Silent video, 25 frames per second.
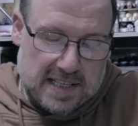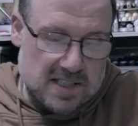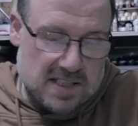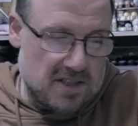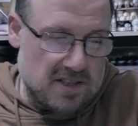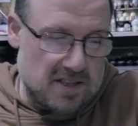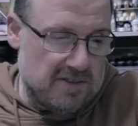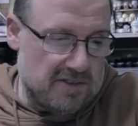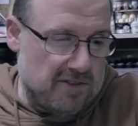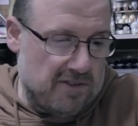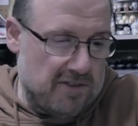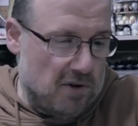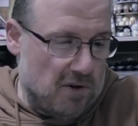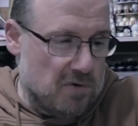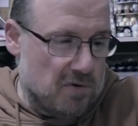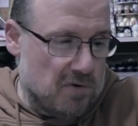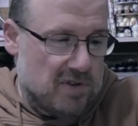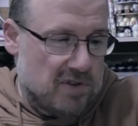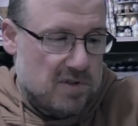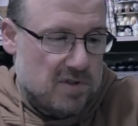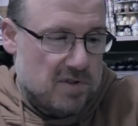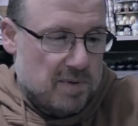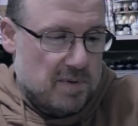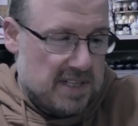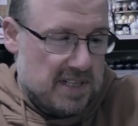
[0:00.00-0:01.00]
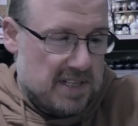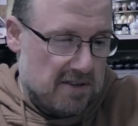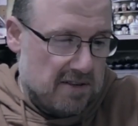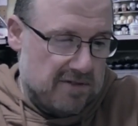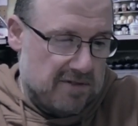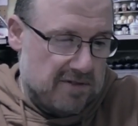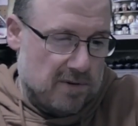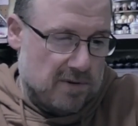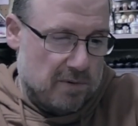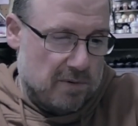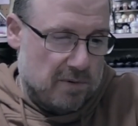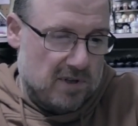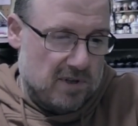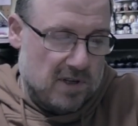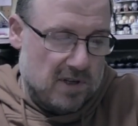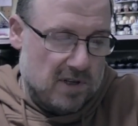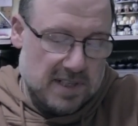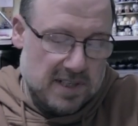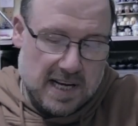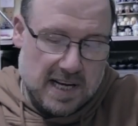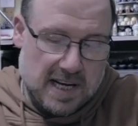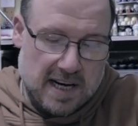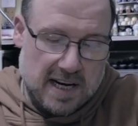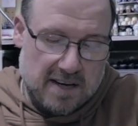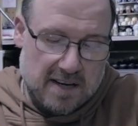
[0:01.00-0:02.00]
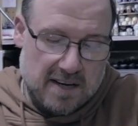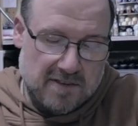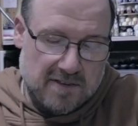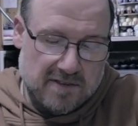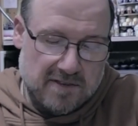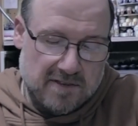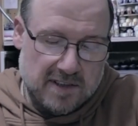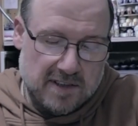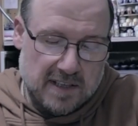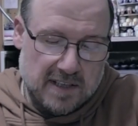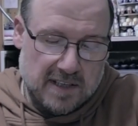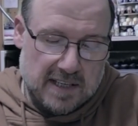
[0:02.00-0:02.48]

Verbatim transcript: to the fourth because we don't feel we've got enough,